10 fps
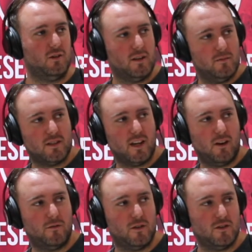
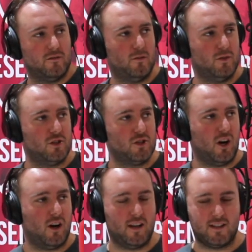himself because from the
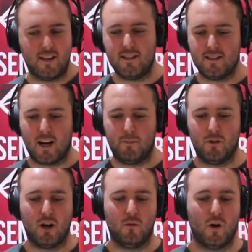shot. He's hit his arm
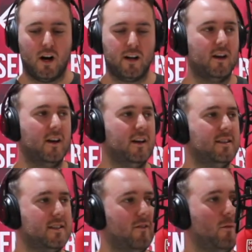and gone wide.
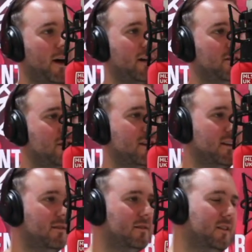He's given a
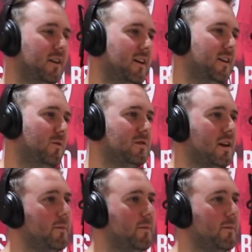penalty. Was it a